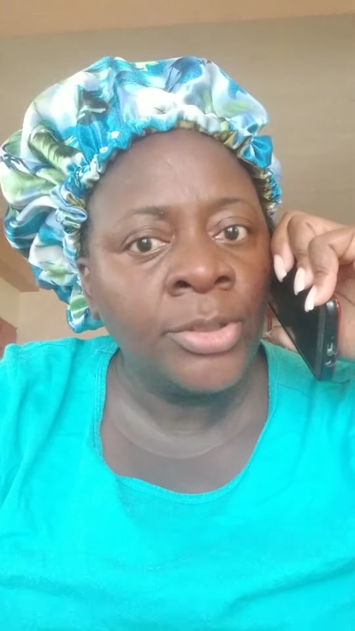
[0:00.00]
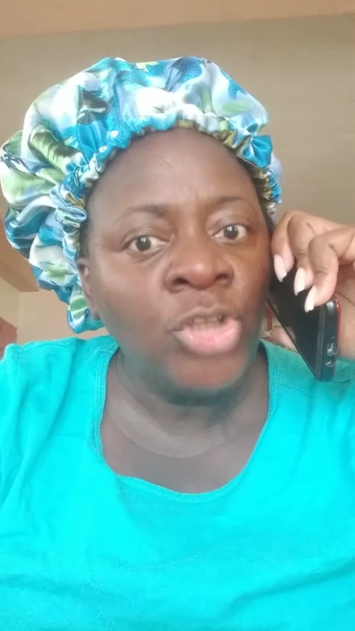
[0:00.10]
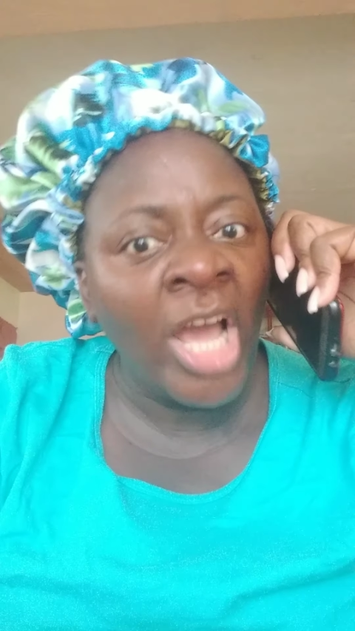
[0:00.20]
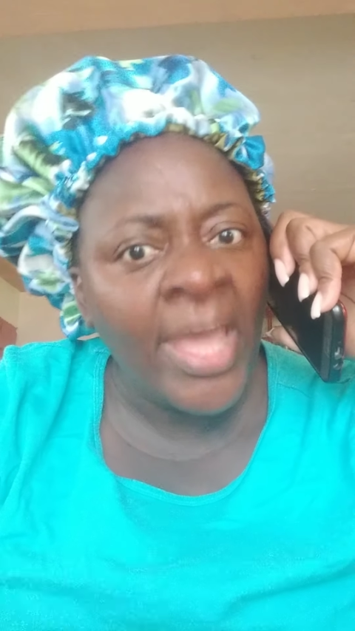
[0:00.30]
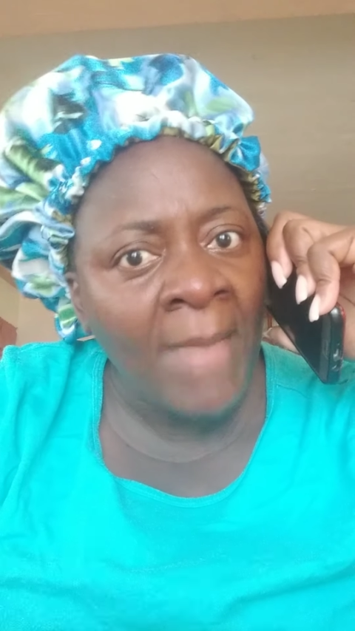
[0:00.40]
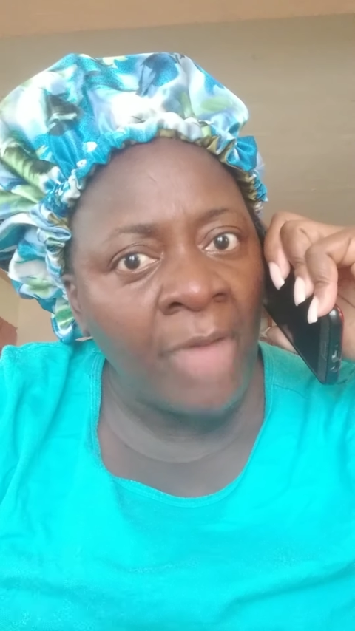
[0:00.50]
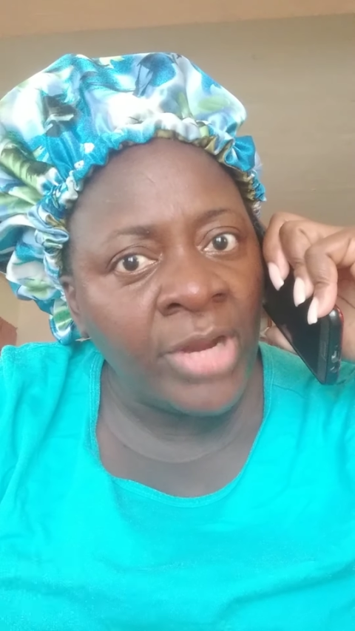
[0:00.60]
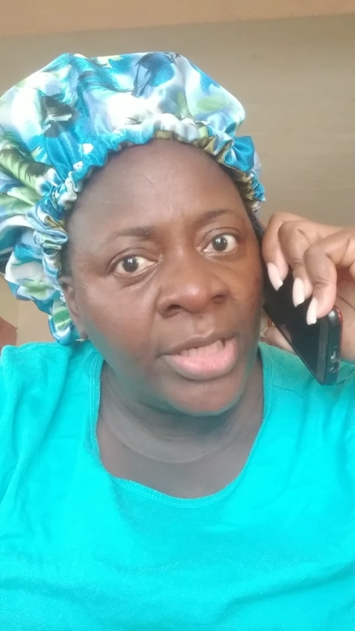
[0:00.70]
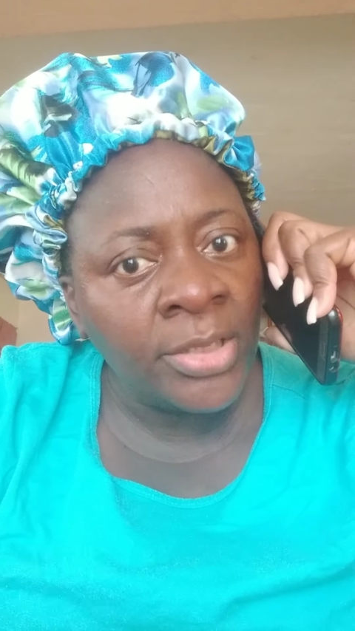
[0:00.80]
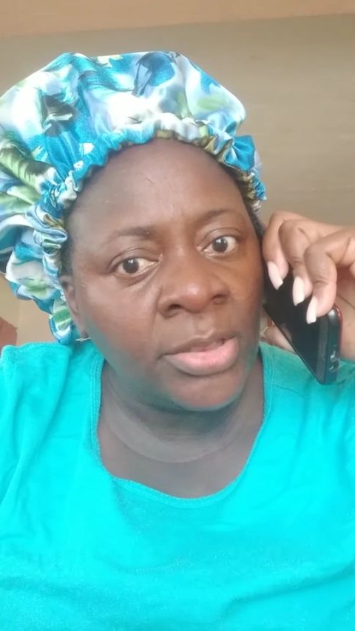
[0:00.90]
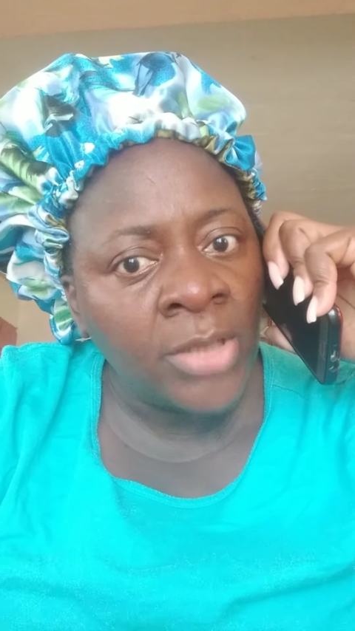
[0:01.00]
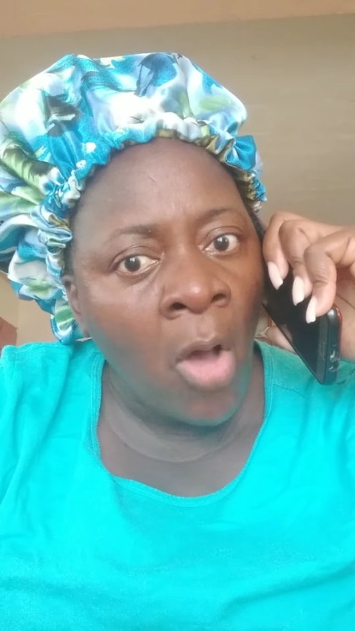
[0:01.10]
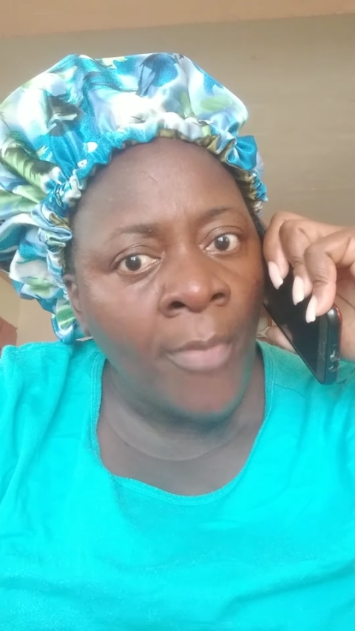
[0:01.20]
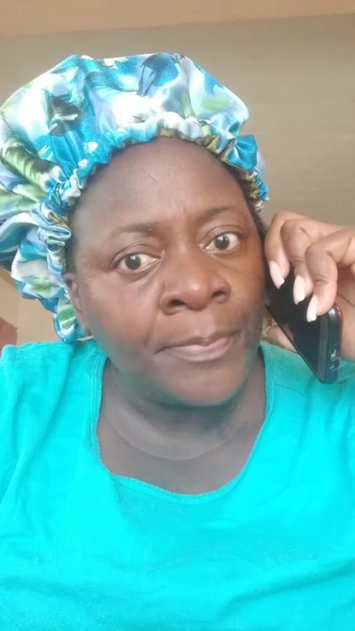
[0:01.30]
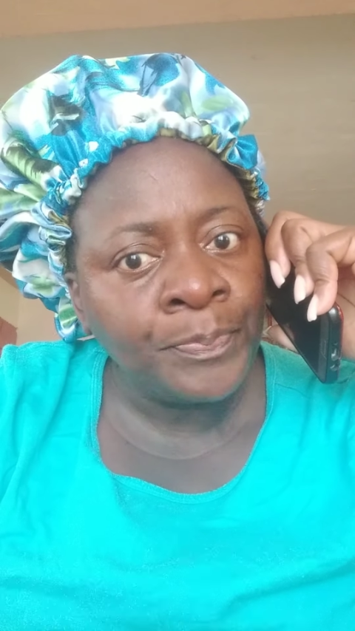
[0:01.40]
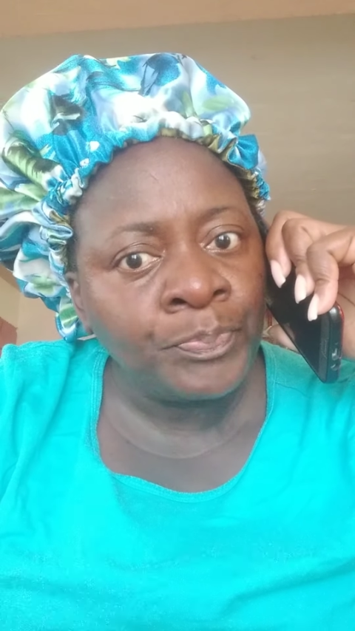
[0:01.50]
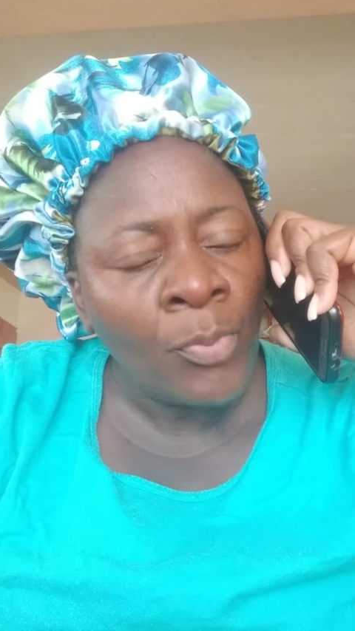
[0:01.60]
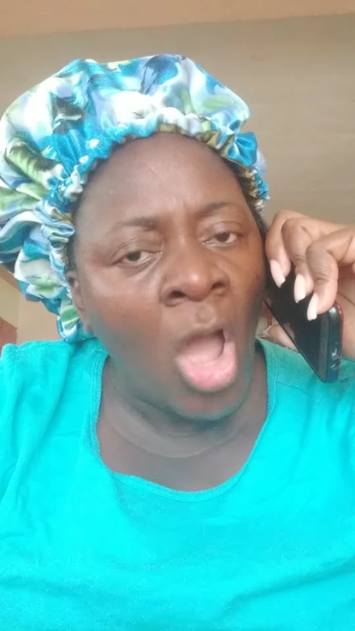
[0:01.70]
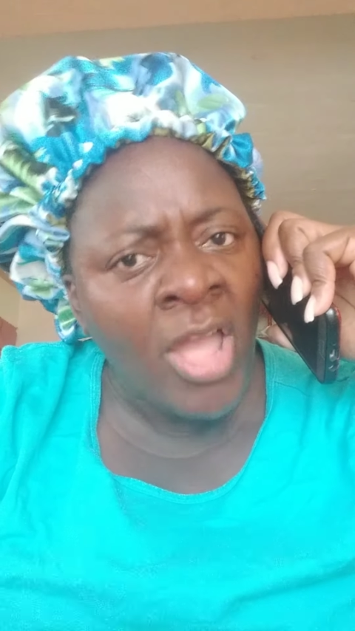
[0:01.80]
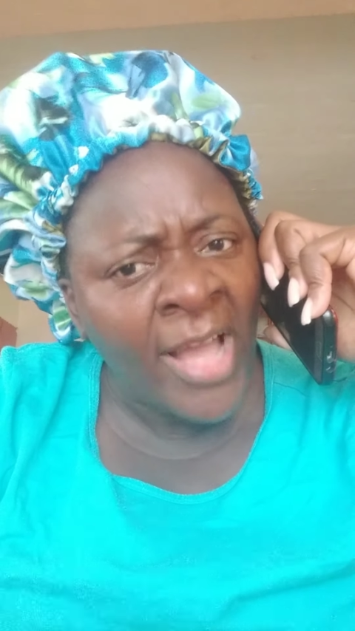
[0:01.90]
You get married.
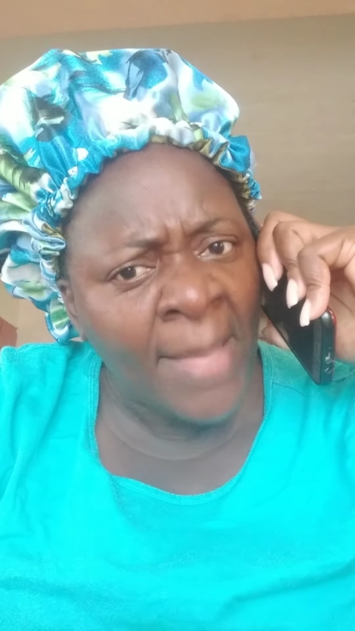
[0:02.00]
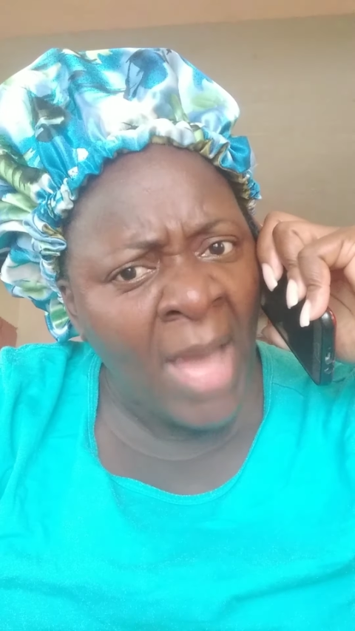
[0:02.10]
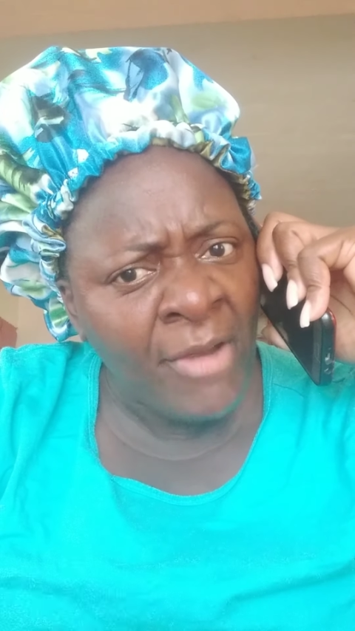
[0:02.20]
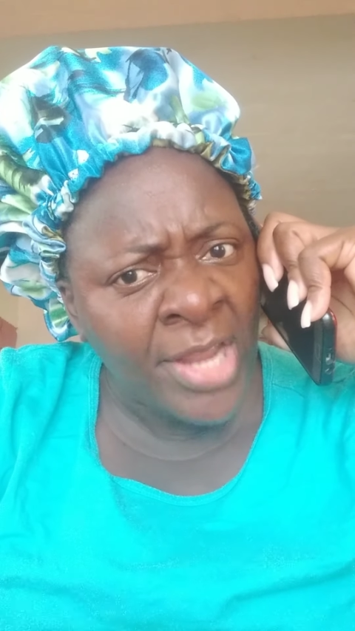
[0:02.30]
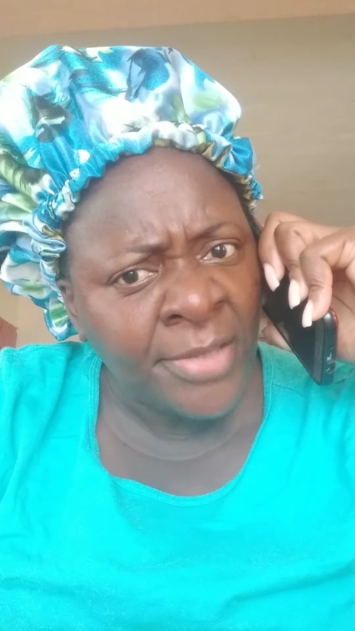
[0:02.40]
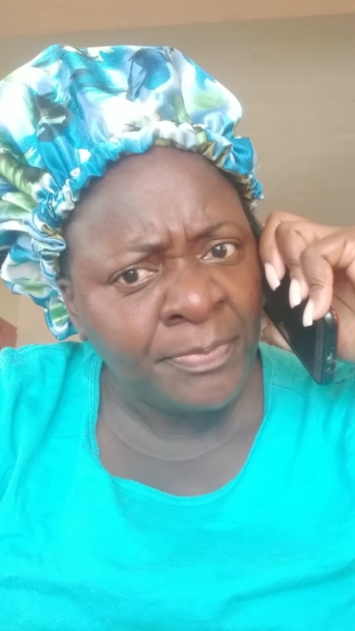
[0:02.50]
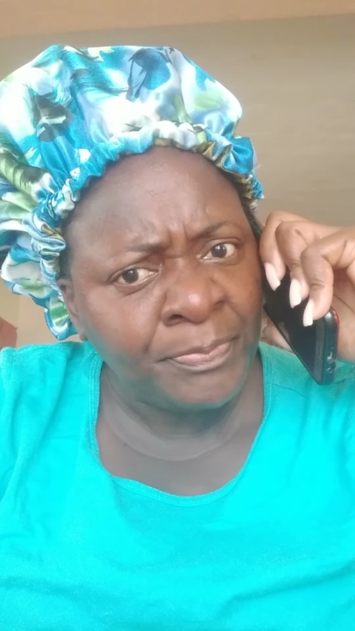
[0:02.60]
How you get married?